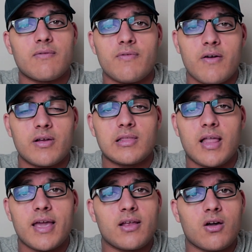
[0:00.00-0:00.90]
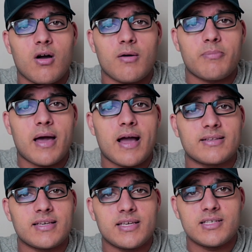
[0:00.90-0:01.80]
very light,
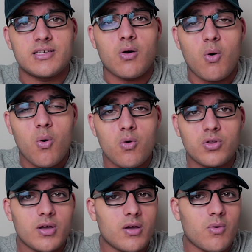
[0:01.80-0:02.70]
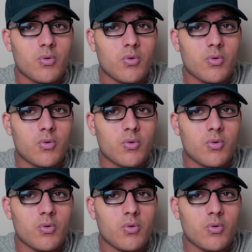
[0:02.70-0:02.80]
compact, easy to hold.